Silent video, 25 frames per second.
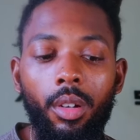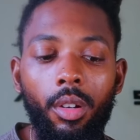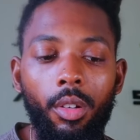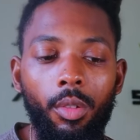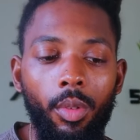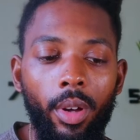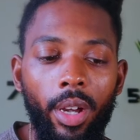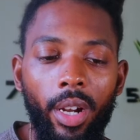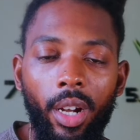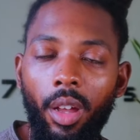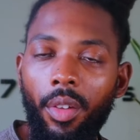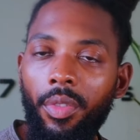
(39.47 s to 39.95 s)

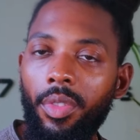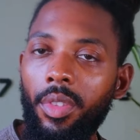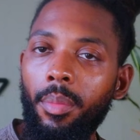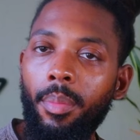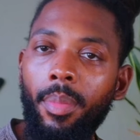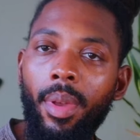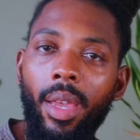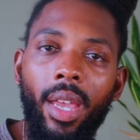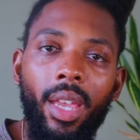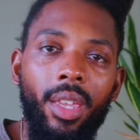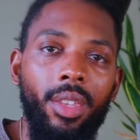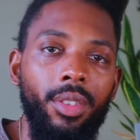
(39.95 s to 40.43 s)
right off the
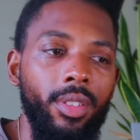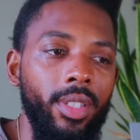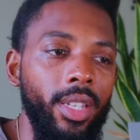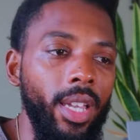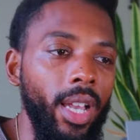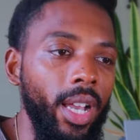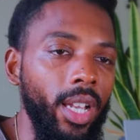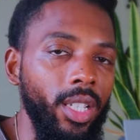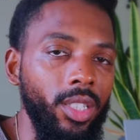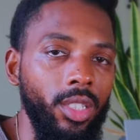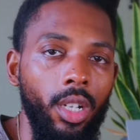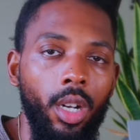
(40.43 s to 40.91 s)
bat, you
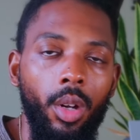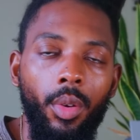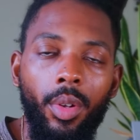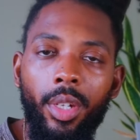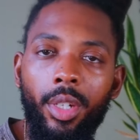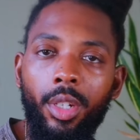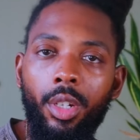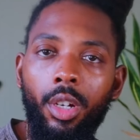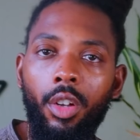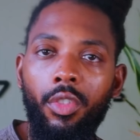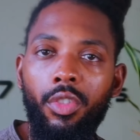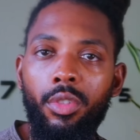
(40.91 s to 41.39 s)
guys already
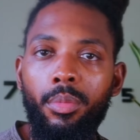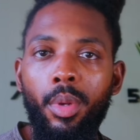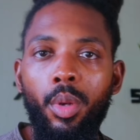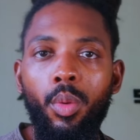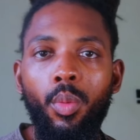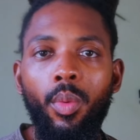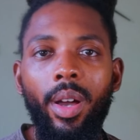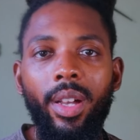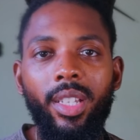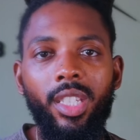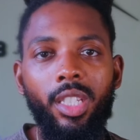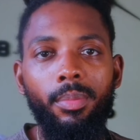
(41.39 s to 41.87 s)
know if you've
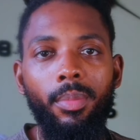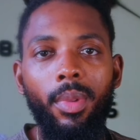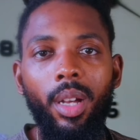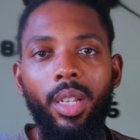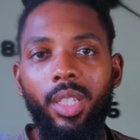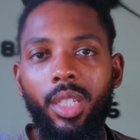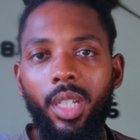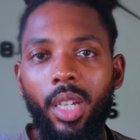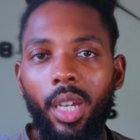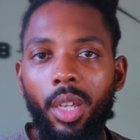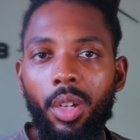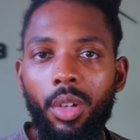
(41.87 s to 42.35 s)
been watching my
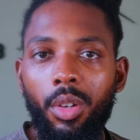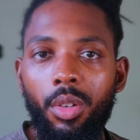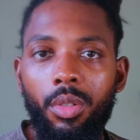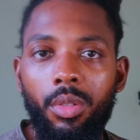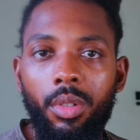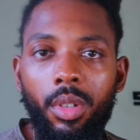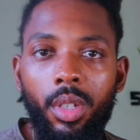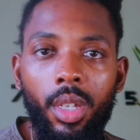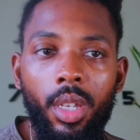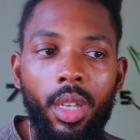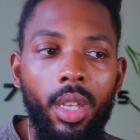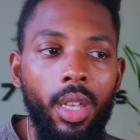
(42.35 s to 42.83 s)
channel,
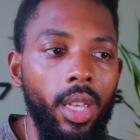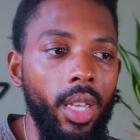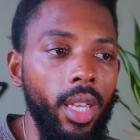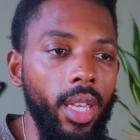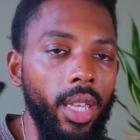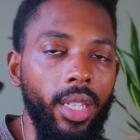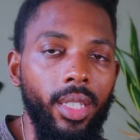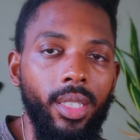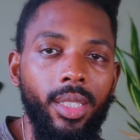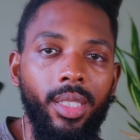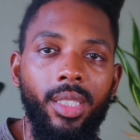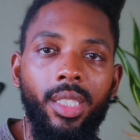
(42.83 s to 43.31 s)

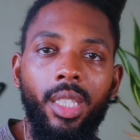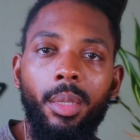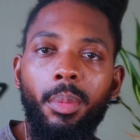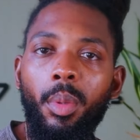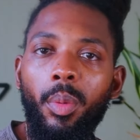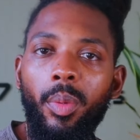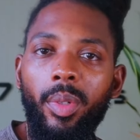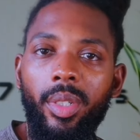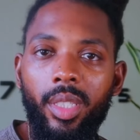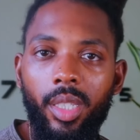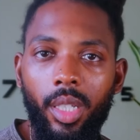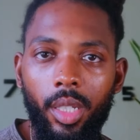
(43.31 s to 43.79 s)
is
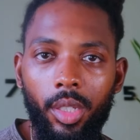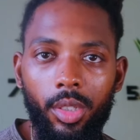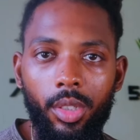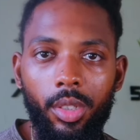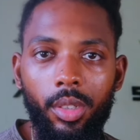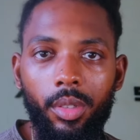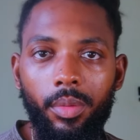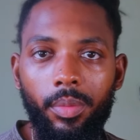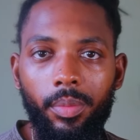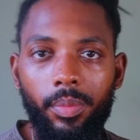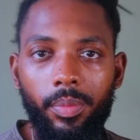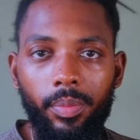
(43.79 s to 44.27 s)
semen
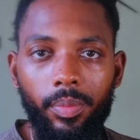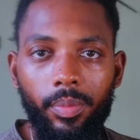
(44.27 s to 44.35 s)
retention.